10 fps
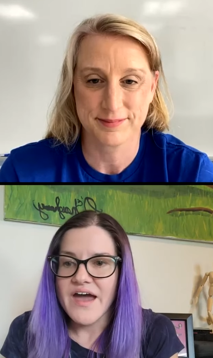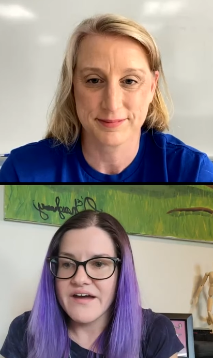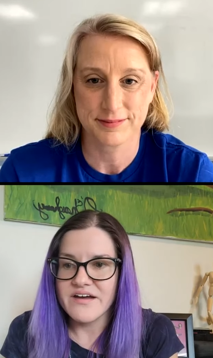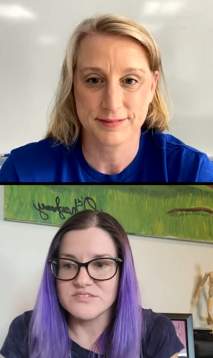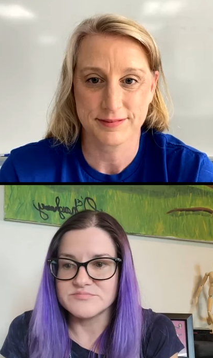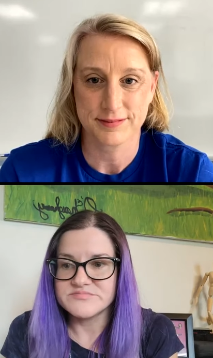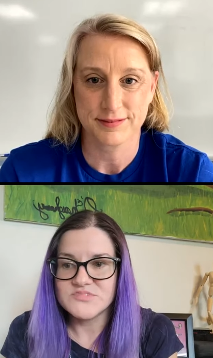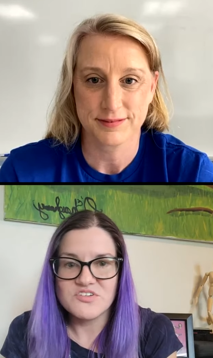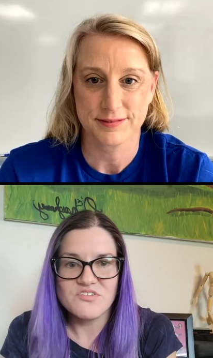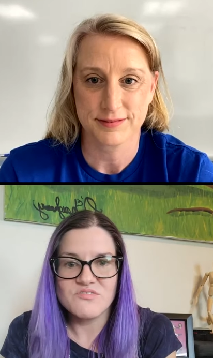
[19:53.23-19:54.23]
Speaker 1: Um,
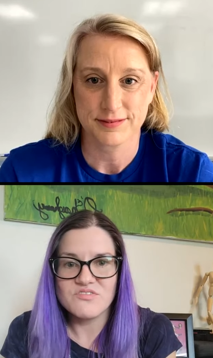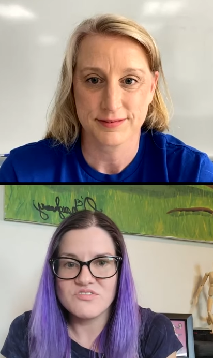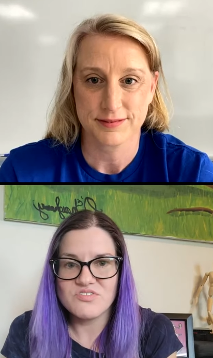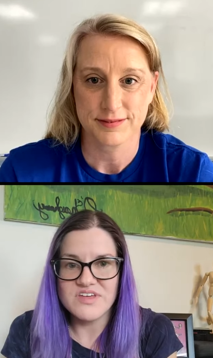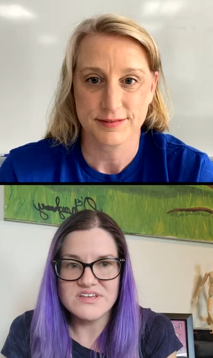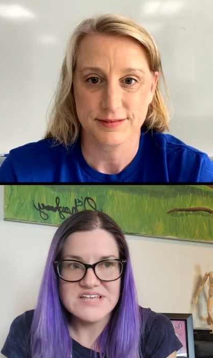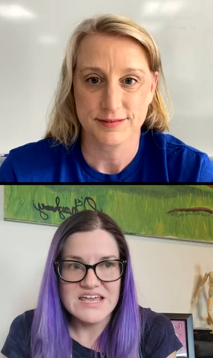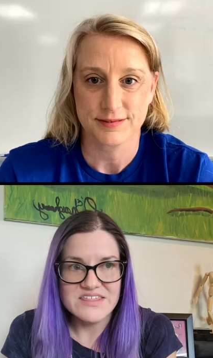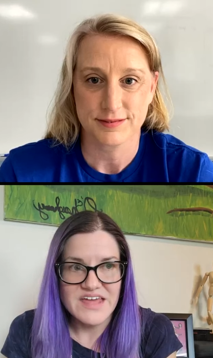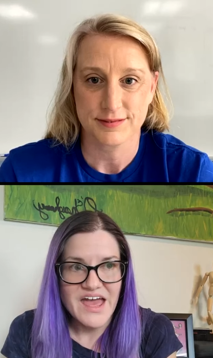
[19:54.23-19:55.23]
you know, things
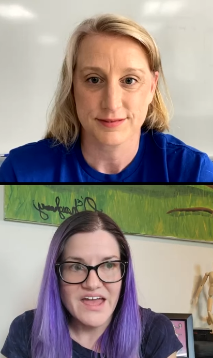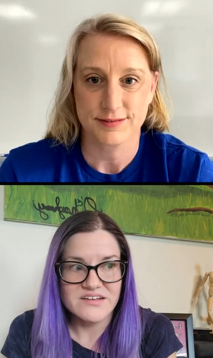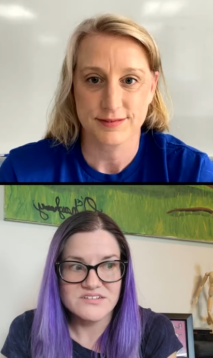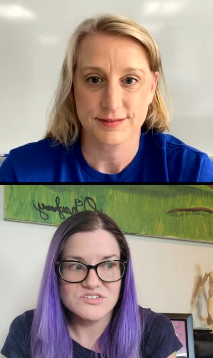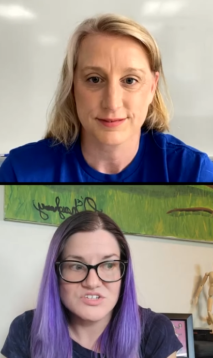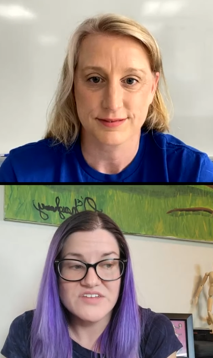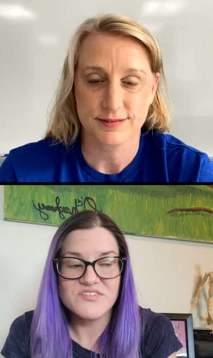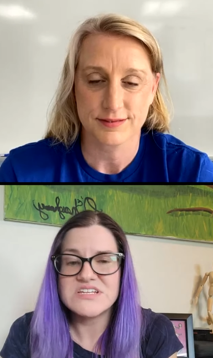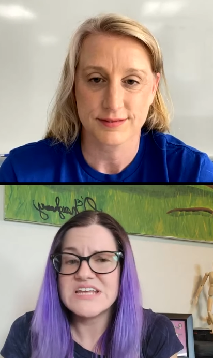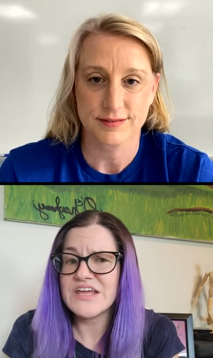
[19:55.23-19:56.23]
like that
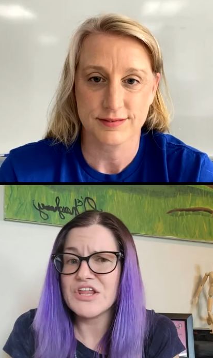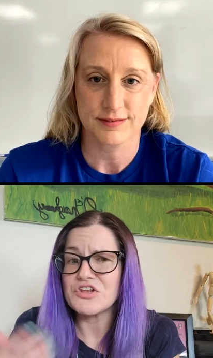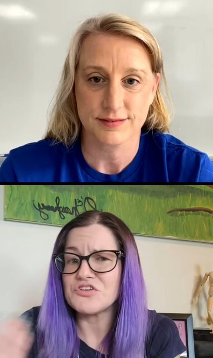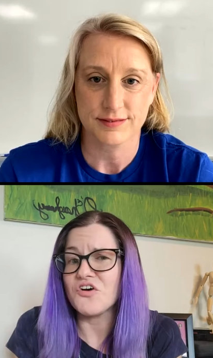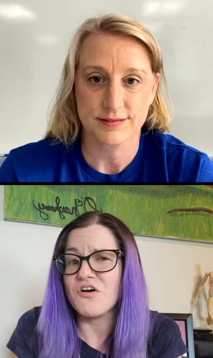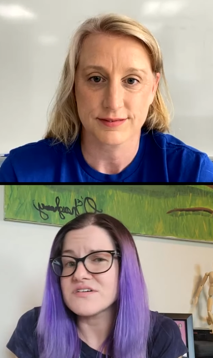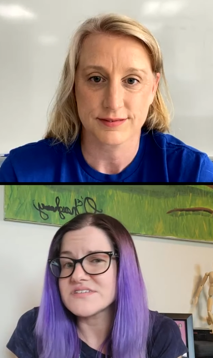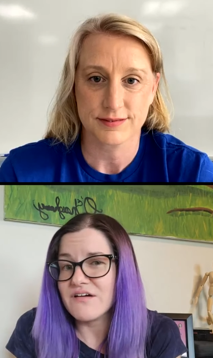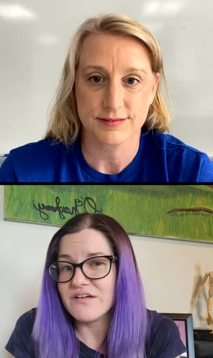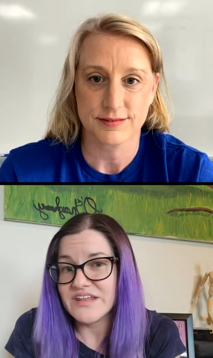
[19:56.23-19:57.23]
even taking the
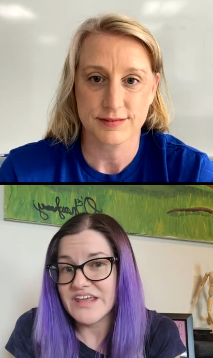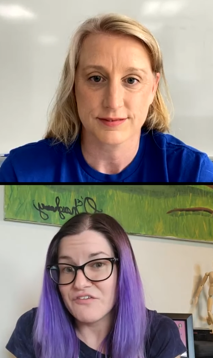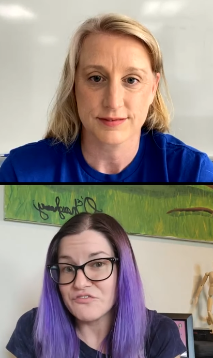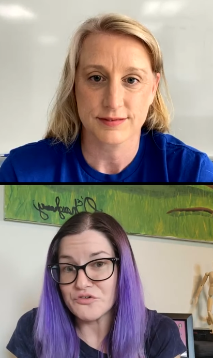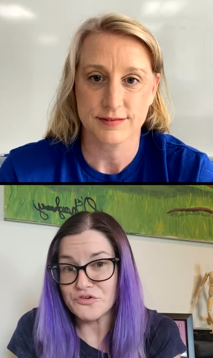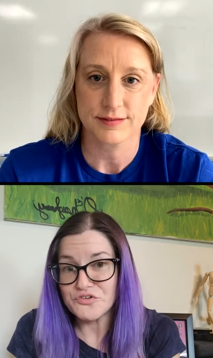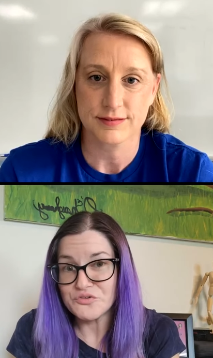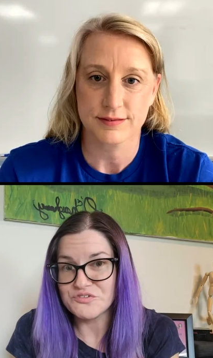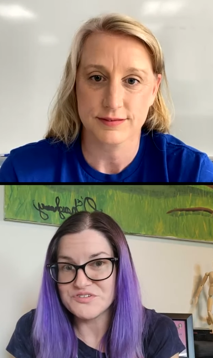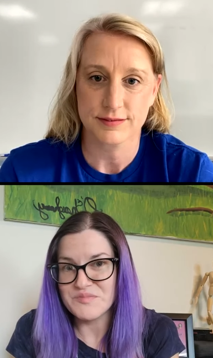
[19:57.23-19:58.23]
dogs out in the
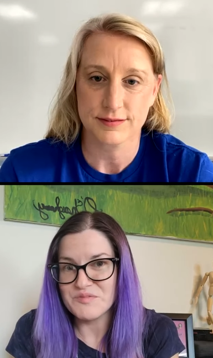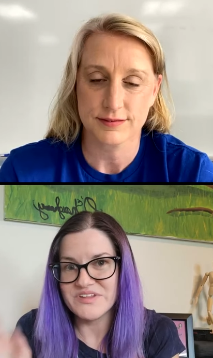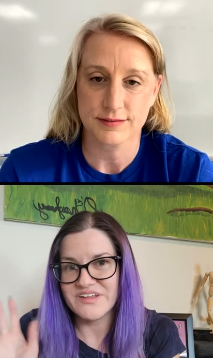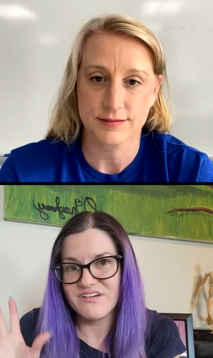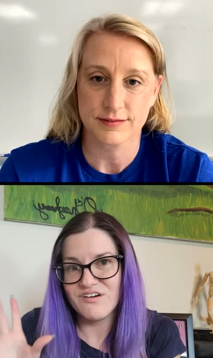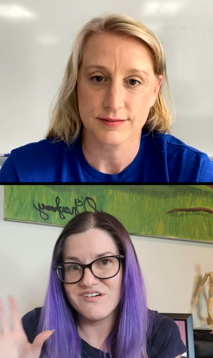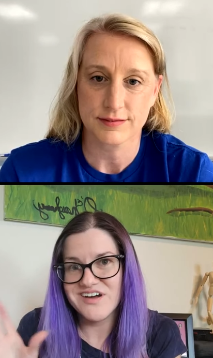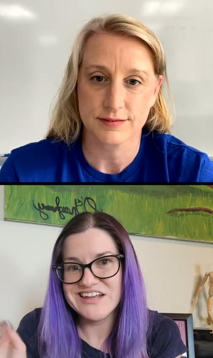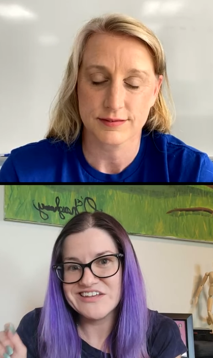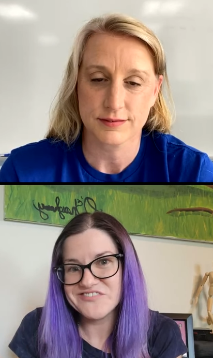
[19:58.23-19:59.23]
afternoon or something, be like, oh,
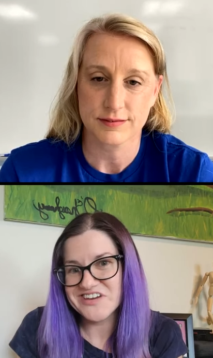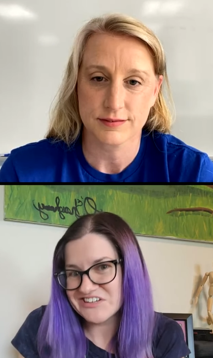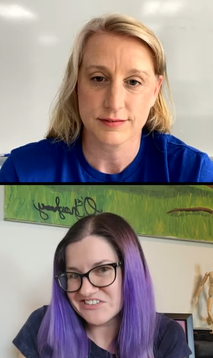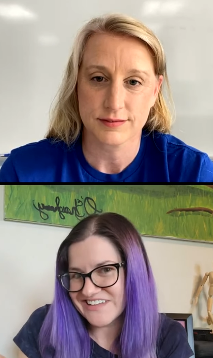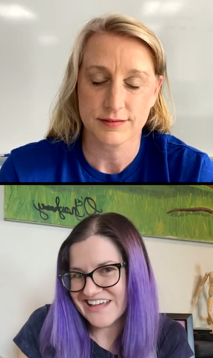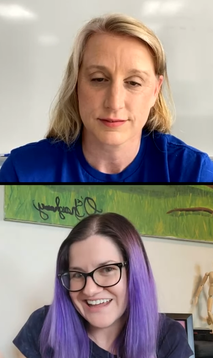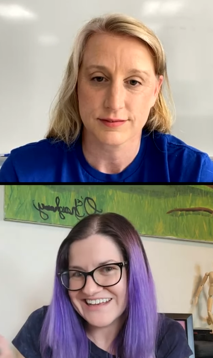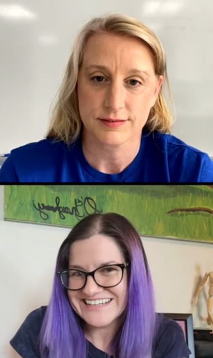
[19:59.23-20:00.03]
honey, you've got to do that.